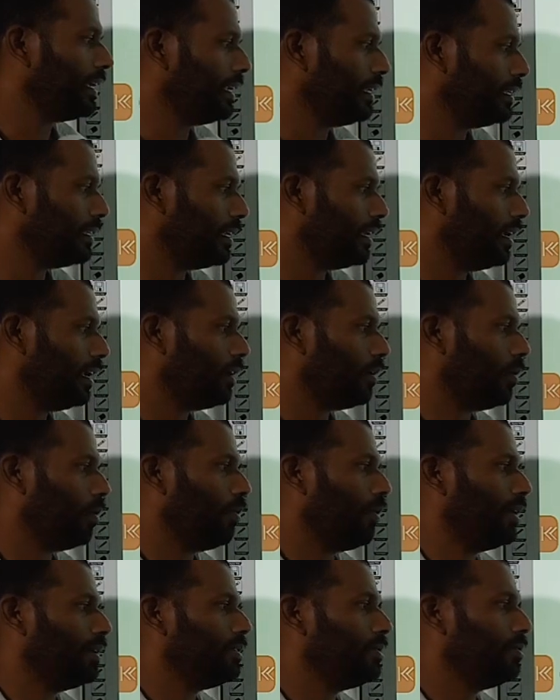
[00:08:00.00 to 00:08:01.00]
internet, or
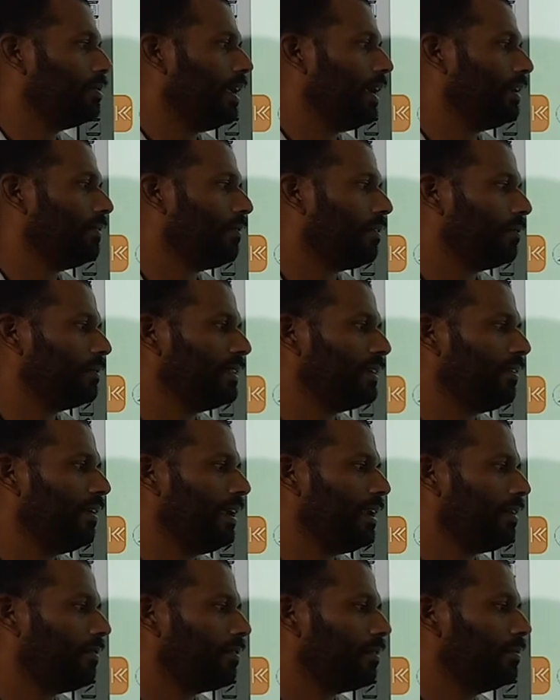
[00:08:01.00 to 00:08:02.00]
once you take from the
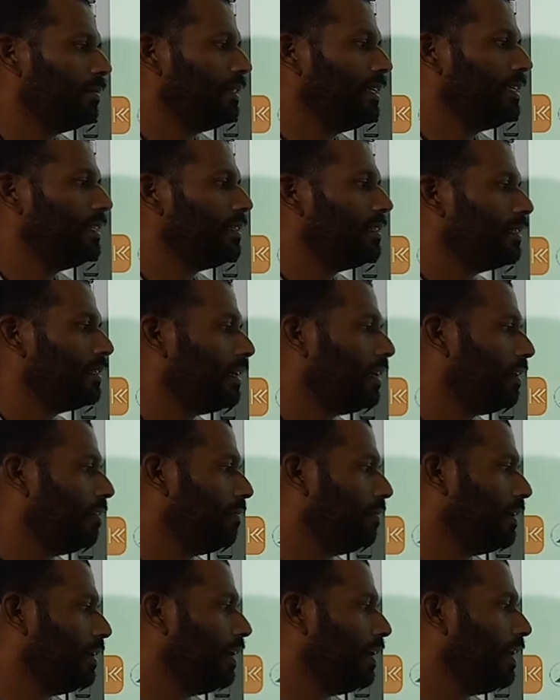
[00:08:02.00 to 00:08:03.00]
data from this
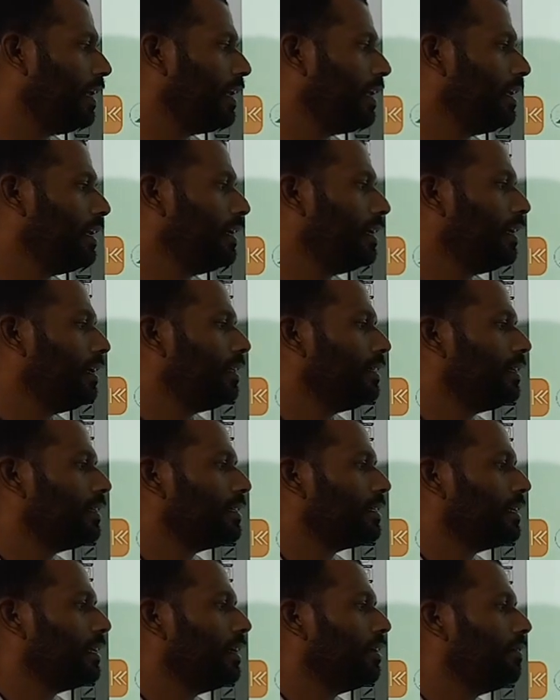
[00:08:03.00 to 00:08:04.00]
server, the
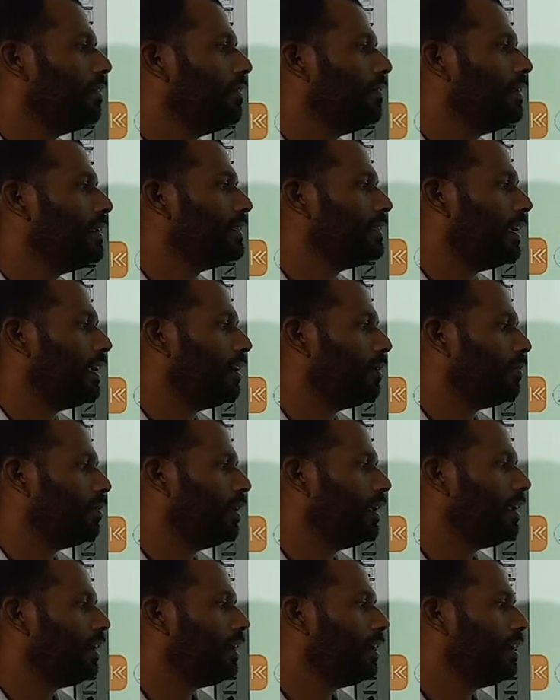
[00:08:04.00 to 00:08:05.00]
server will send to
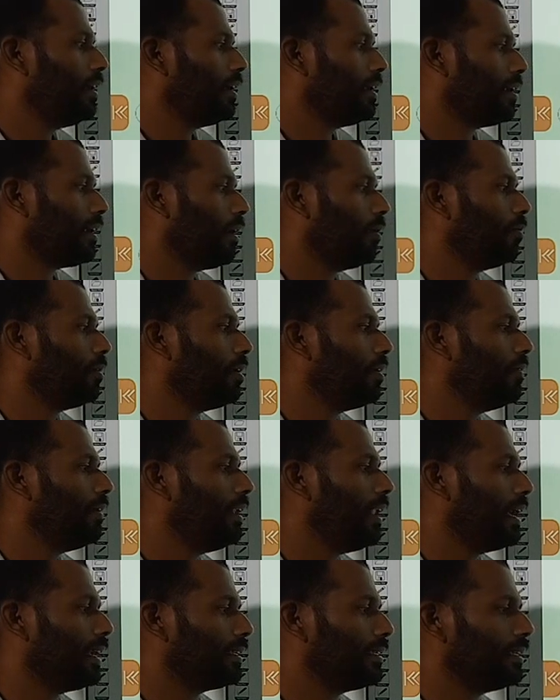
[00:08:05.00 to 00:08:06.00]
the router,
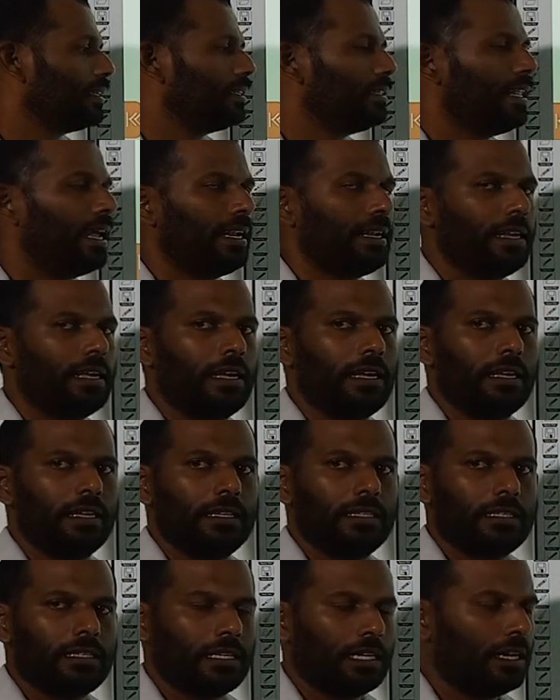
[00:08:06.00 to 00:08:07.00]
will access that
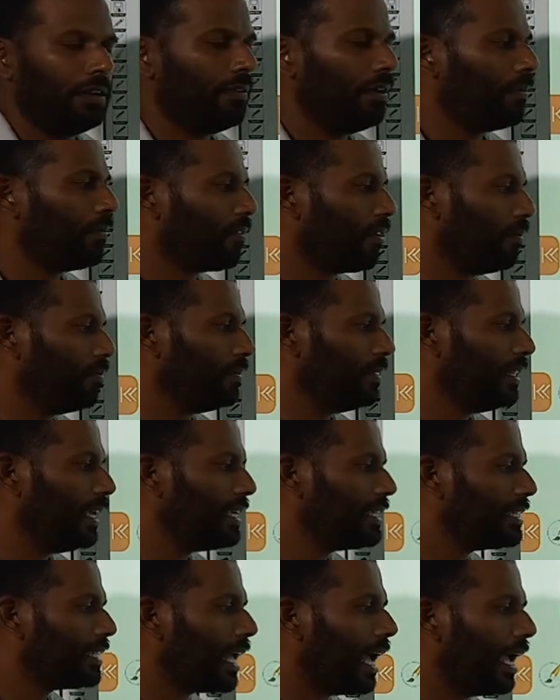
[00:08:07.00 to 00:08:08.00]
server from
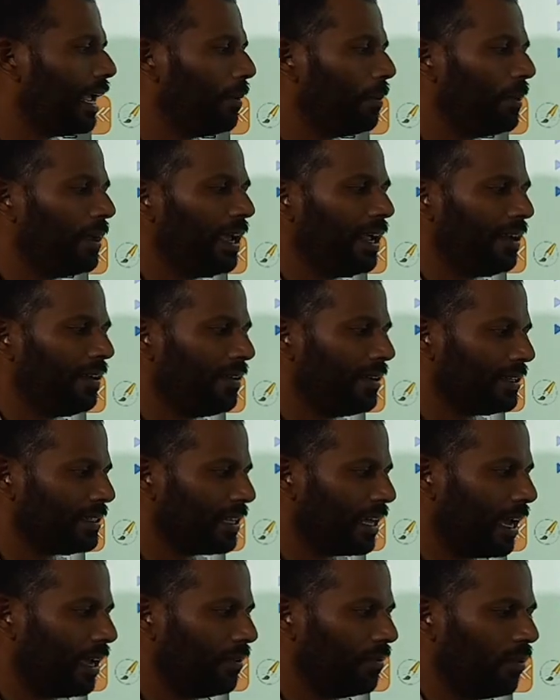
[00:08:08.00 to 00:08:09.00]
this IP
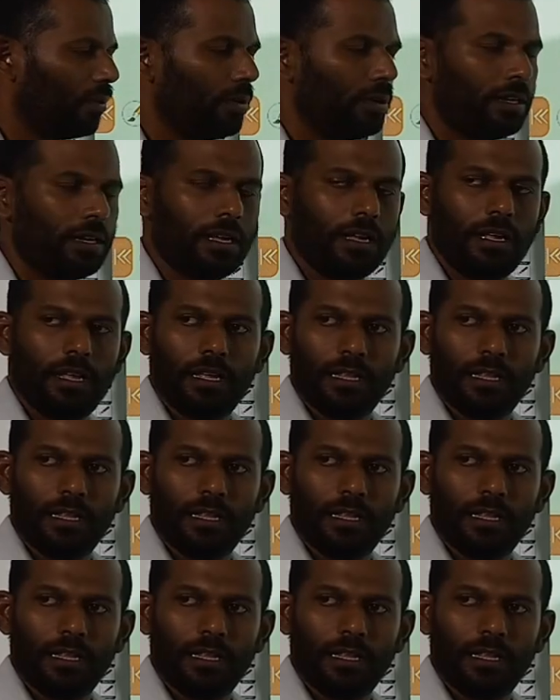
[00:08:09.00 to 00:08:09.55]
address. I want